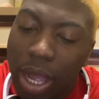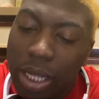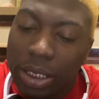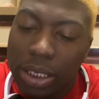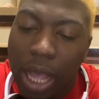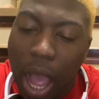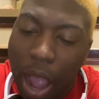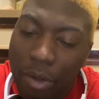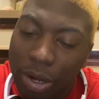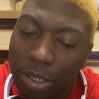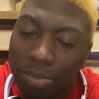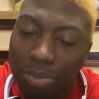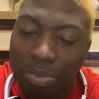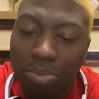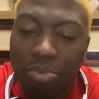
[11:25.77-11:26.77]
Sorry.
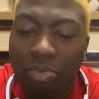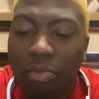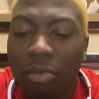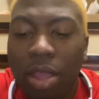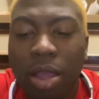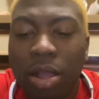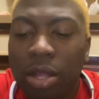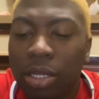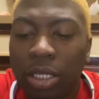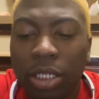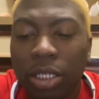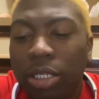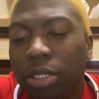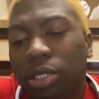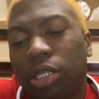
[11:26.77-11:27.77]

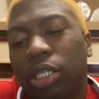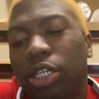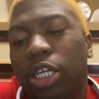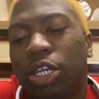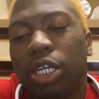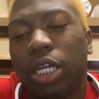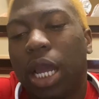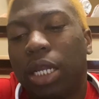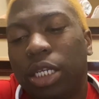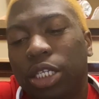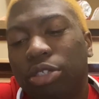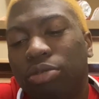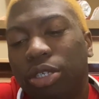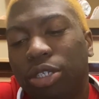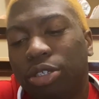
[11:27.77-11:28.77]
It ain't nothing
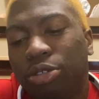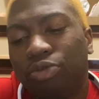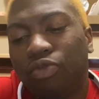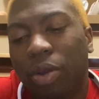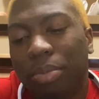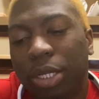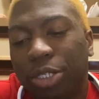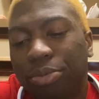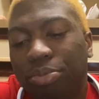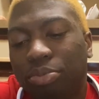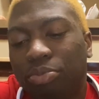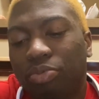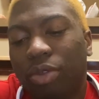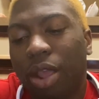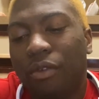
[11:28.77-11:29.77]
you can do for me.
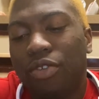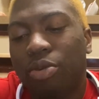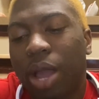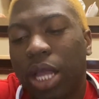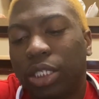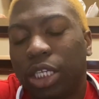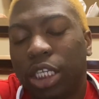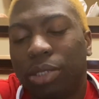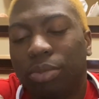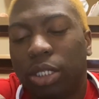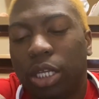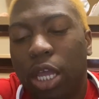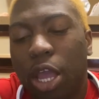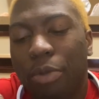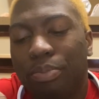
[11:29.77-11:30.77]
If you can't teach me
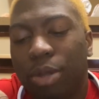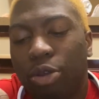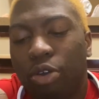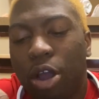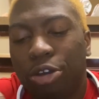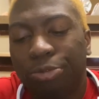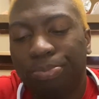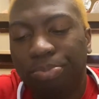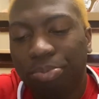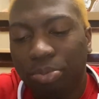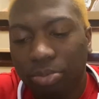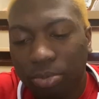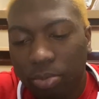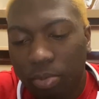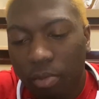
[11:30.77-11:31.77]
and help me grow,
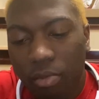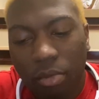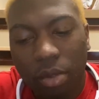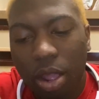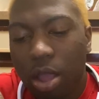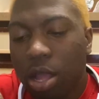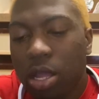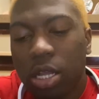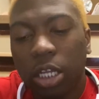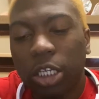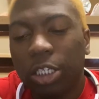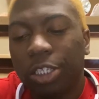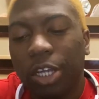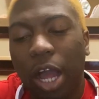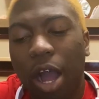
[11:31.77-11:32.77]

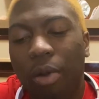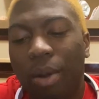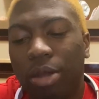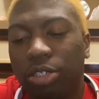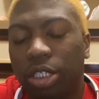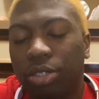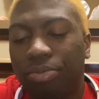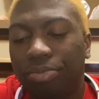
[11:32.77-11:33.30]
I don't want you.